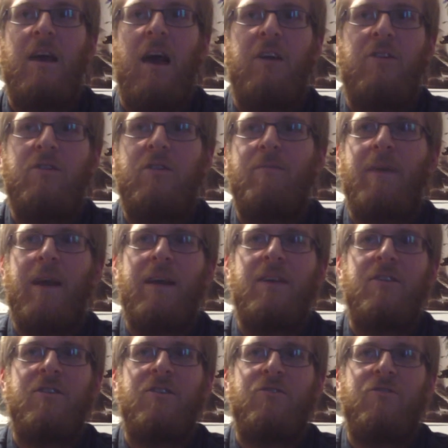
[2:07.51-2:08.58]
A new
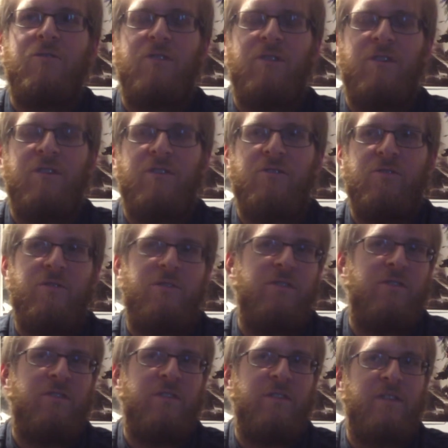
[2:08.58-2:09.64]
companion is
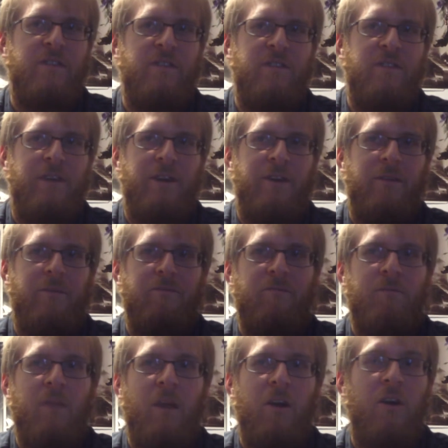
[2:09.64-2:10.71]
introduced in this serial.
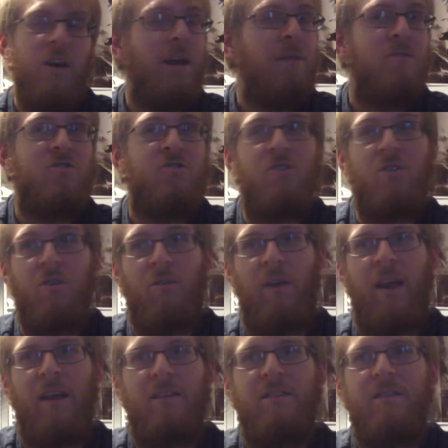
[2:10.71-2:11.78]
Her name is Jo
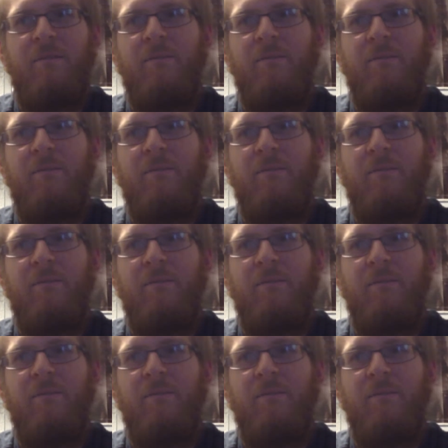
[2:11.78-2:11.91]
Grant.